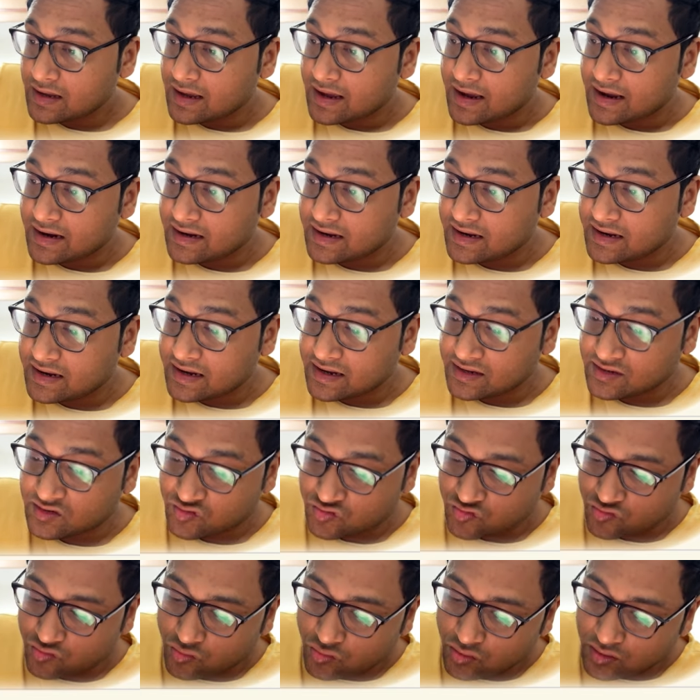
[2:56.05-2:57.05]
And he has
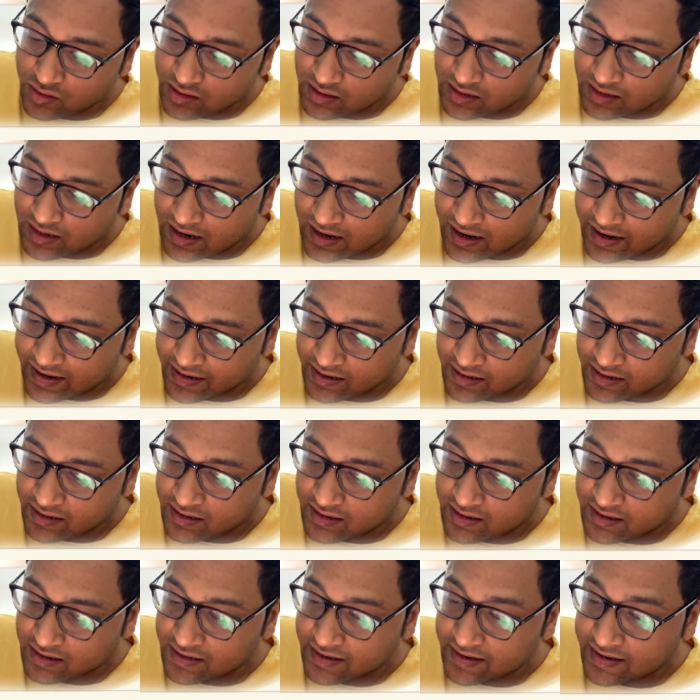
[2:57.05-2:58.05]
drawn a line
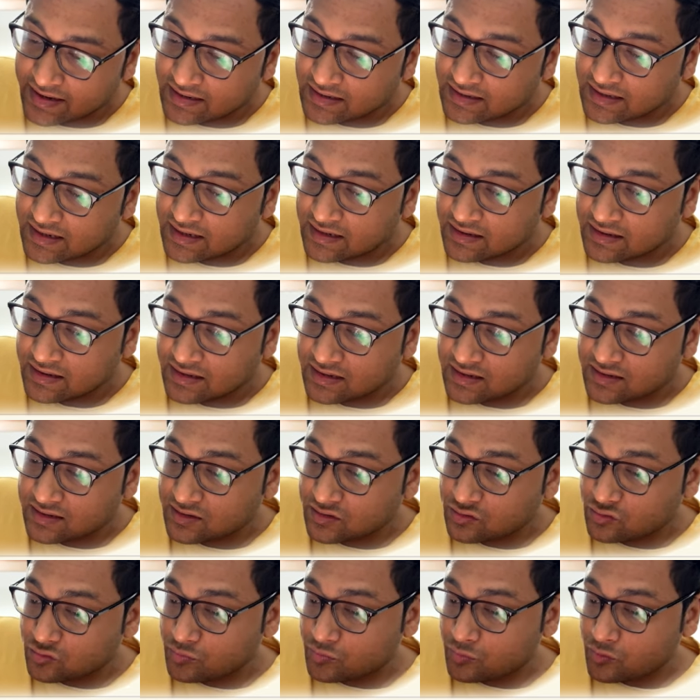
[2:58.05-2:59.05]
connecting
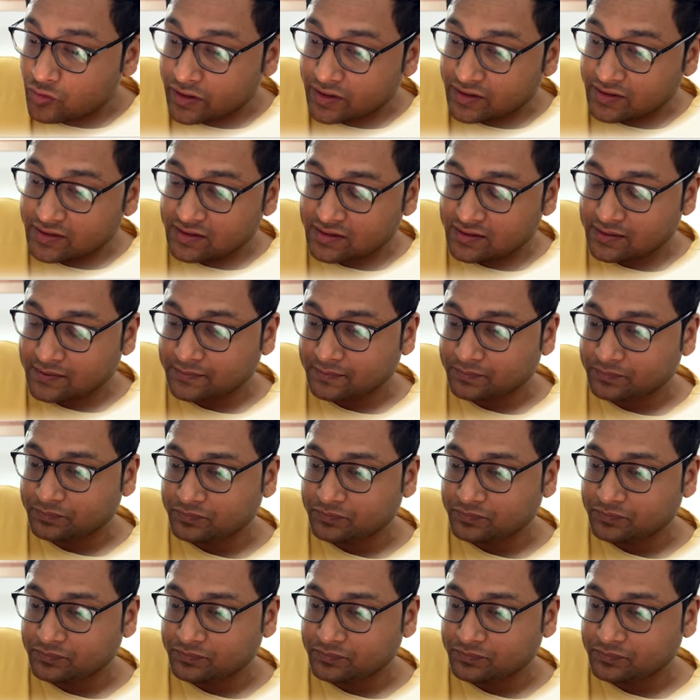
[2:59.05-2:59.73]
these two points.